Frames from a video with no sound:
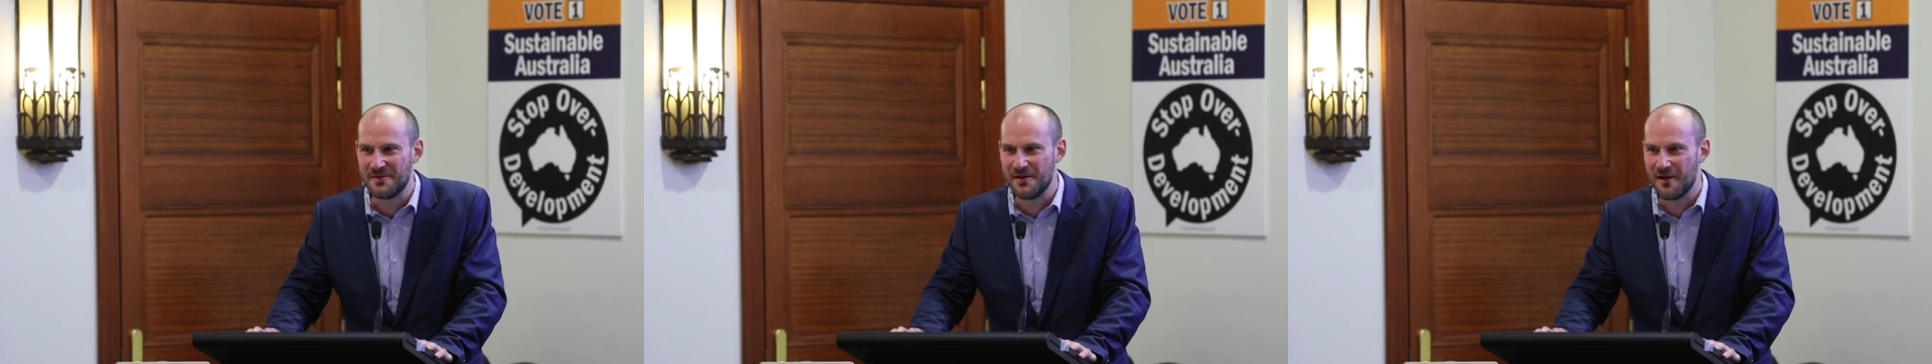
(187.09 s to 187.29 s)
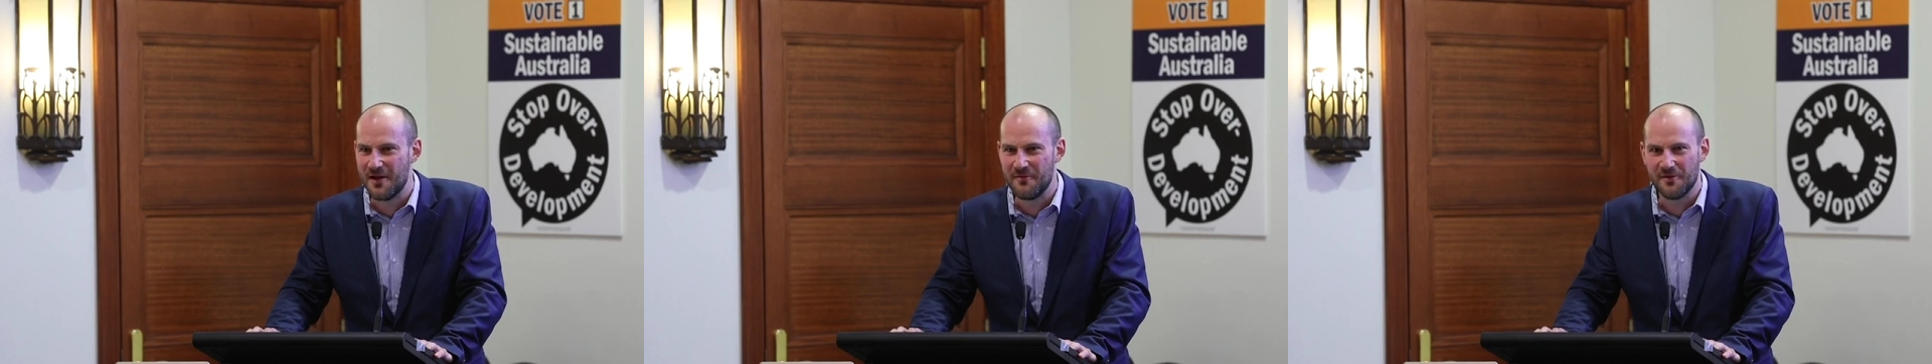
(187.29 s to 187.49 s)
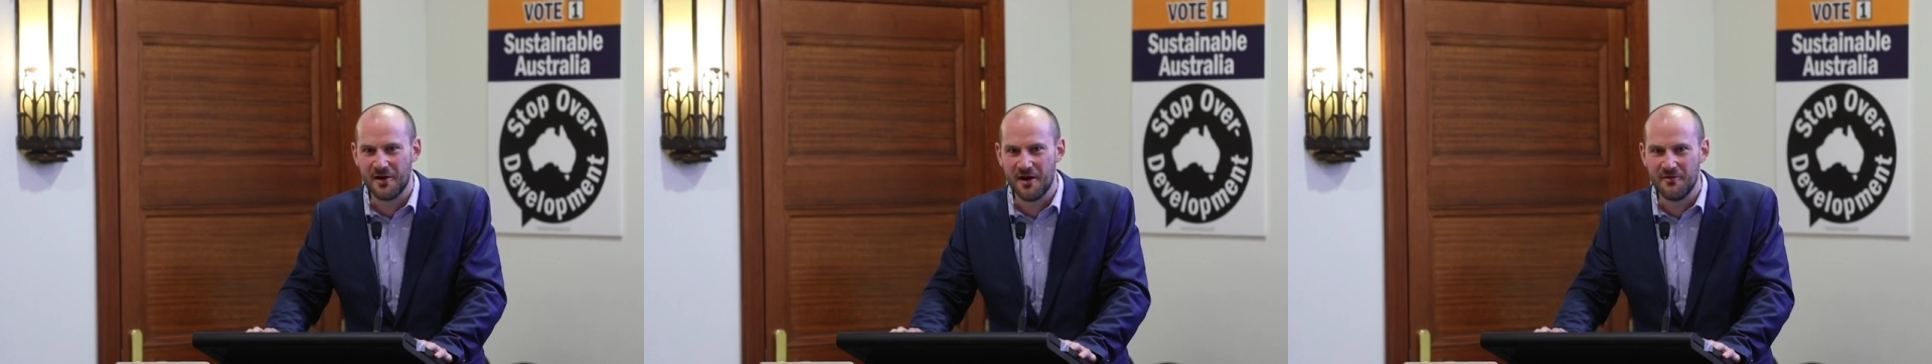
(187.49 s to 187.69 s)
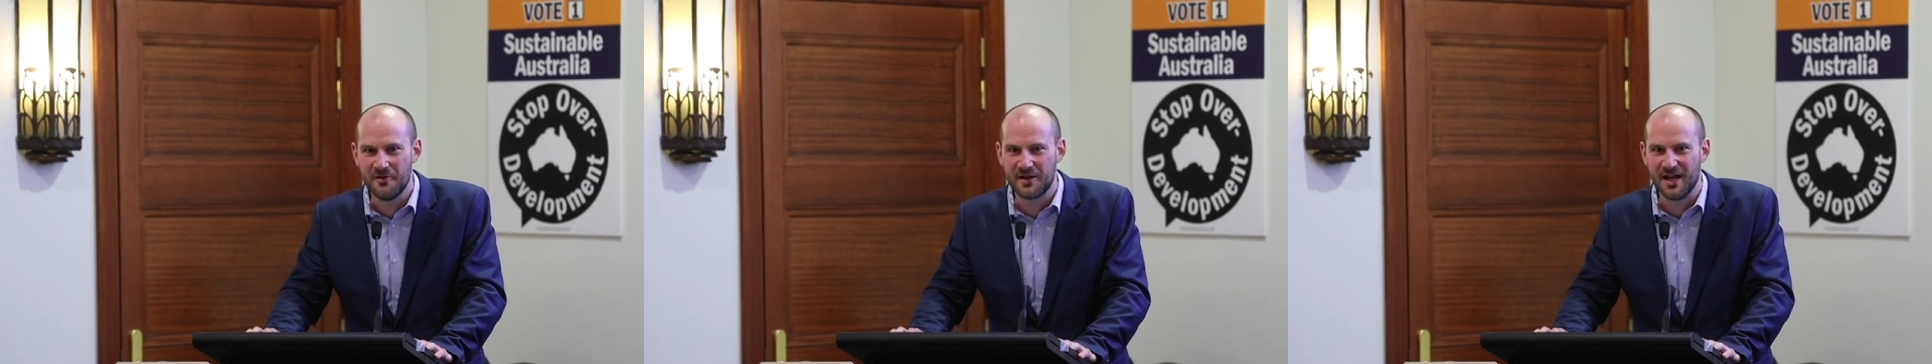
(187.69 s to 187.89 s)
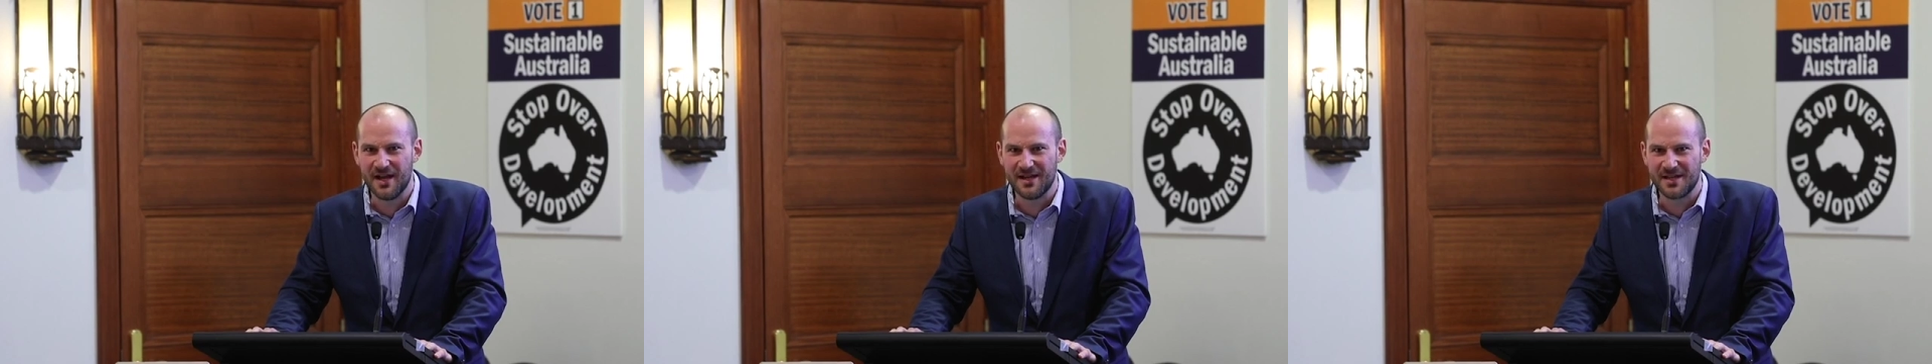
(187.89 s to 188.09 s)
thing over and over
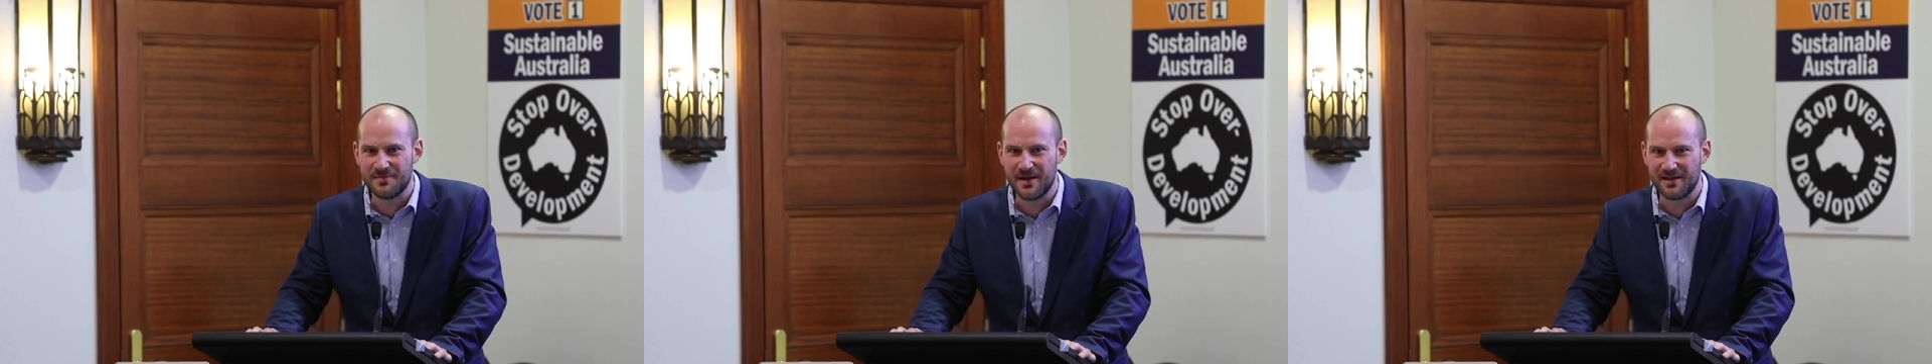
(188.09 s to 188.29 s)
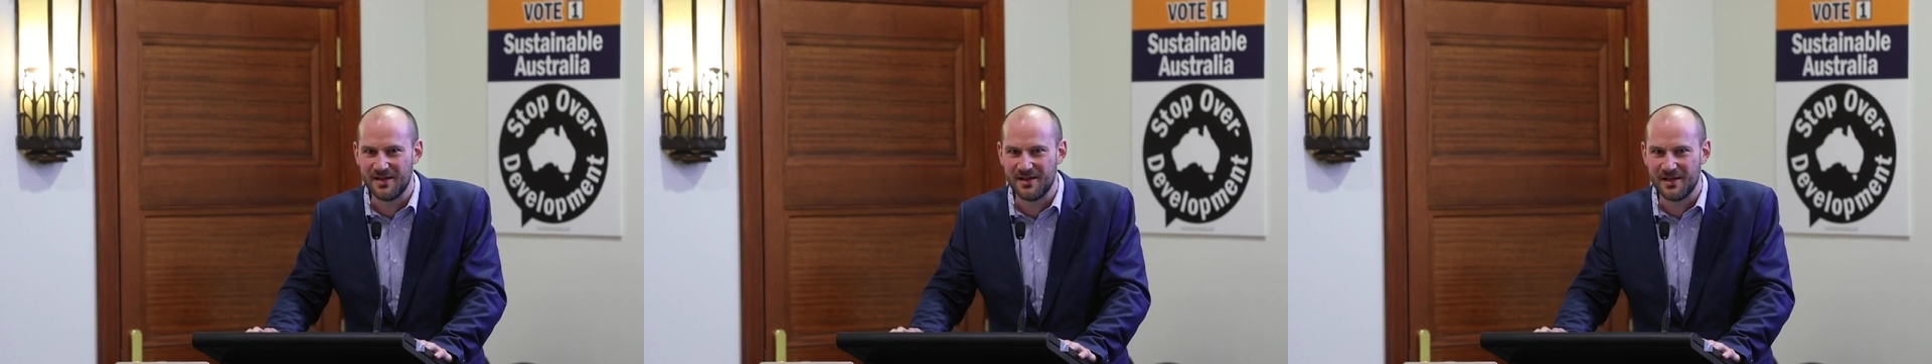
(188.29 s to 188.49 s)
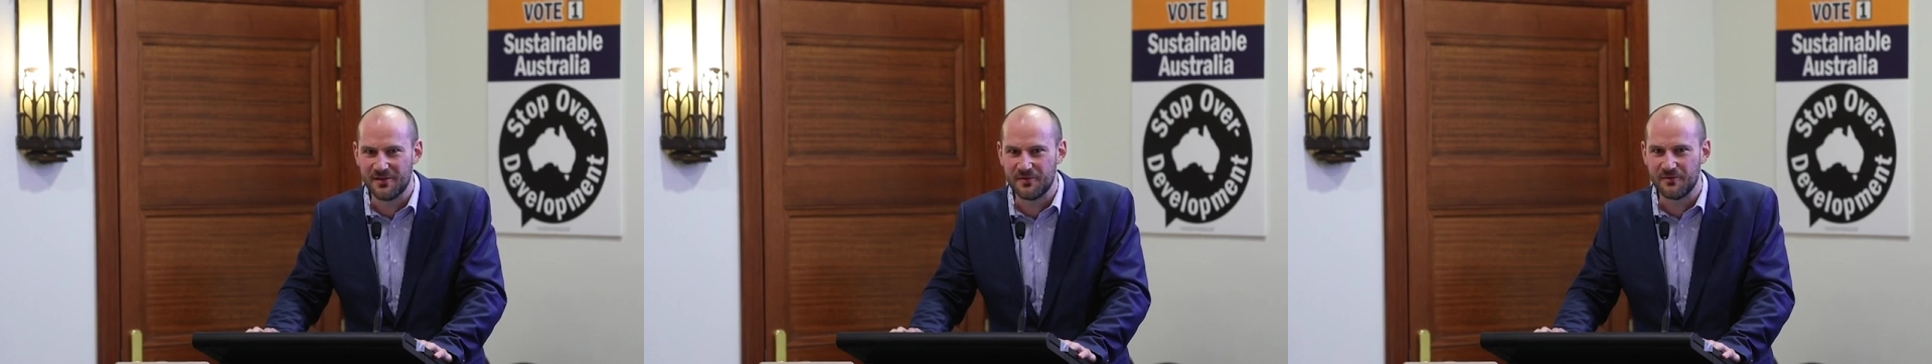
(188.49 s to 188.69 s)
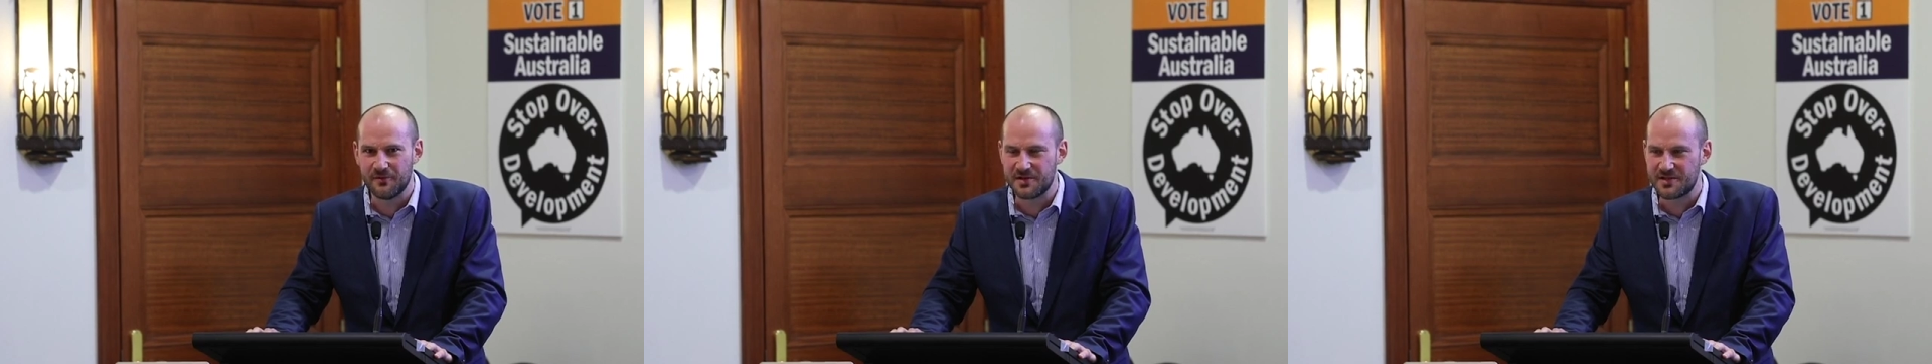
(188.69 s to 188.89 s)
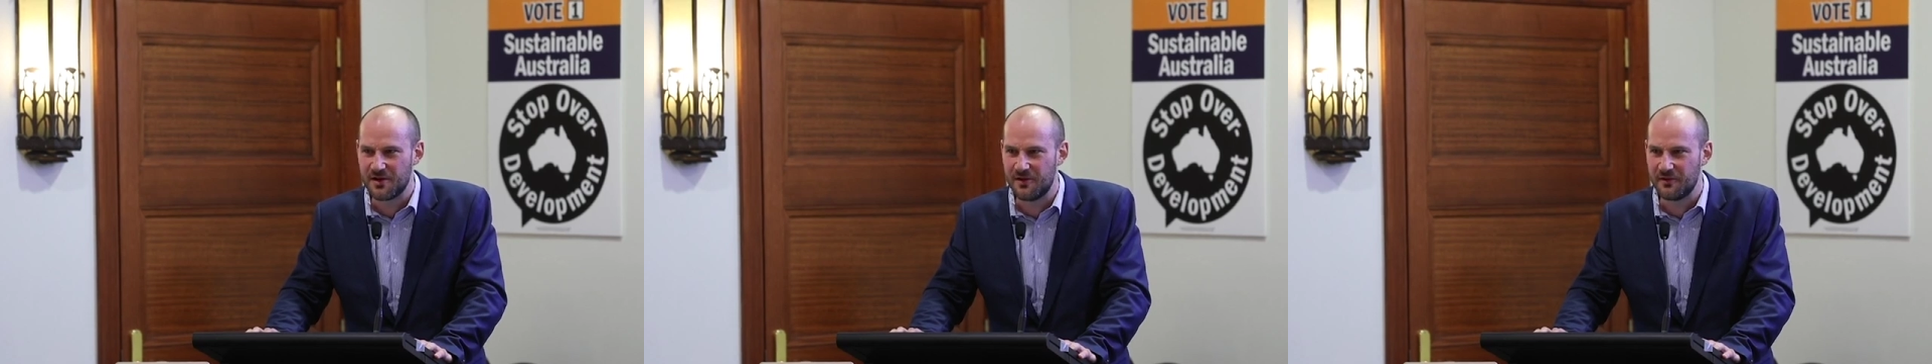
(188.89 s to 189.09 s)
again, expecting a different
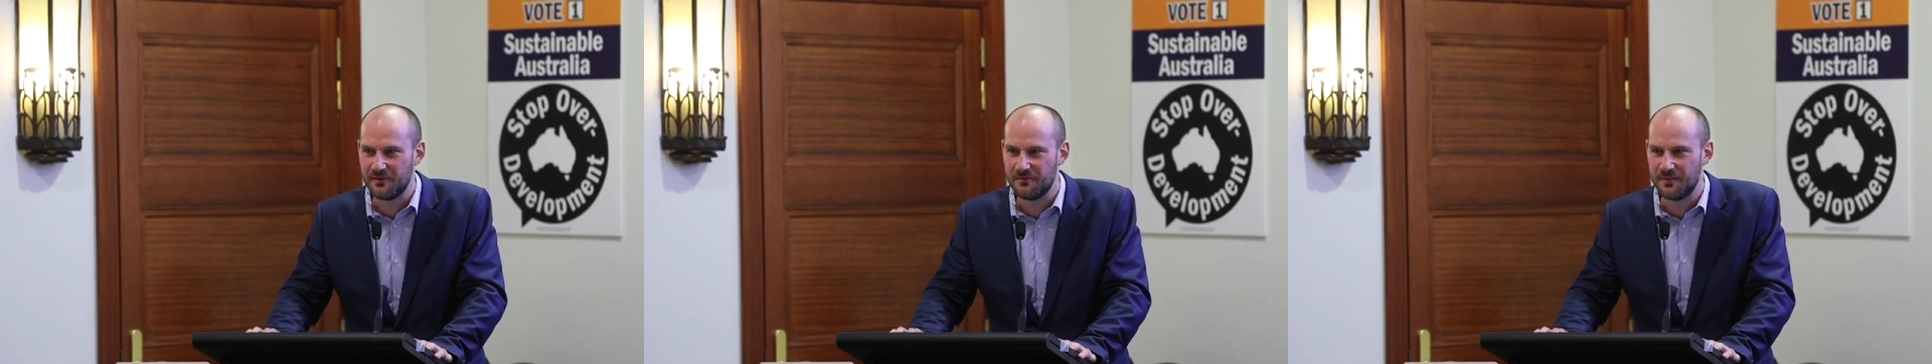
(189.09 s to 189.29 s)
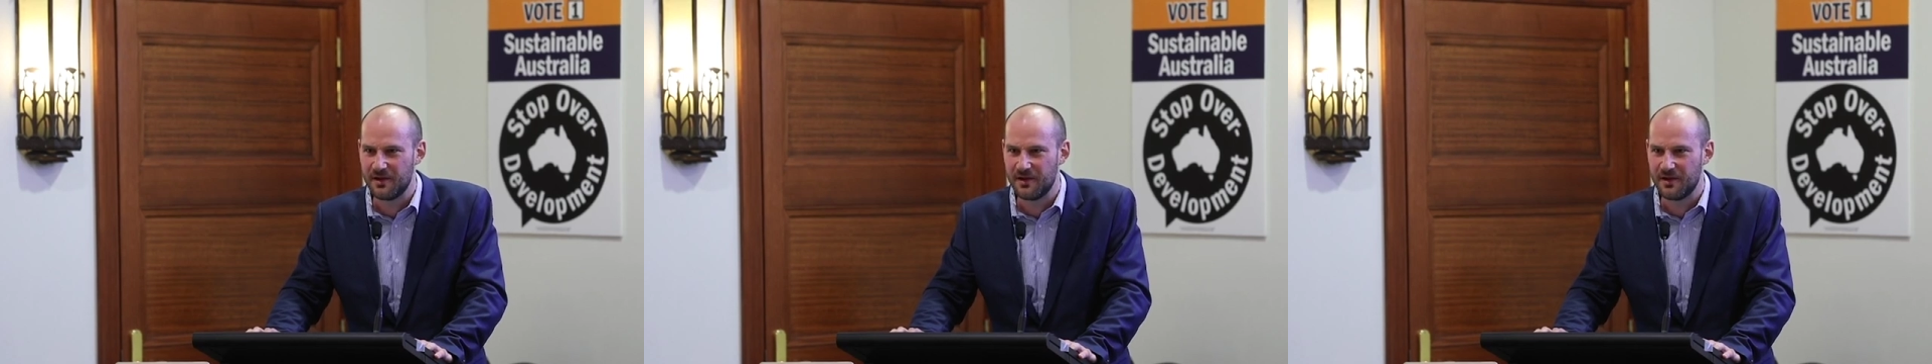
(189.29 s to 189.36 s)
result.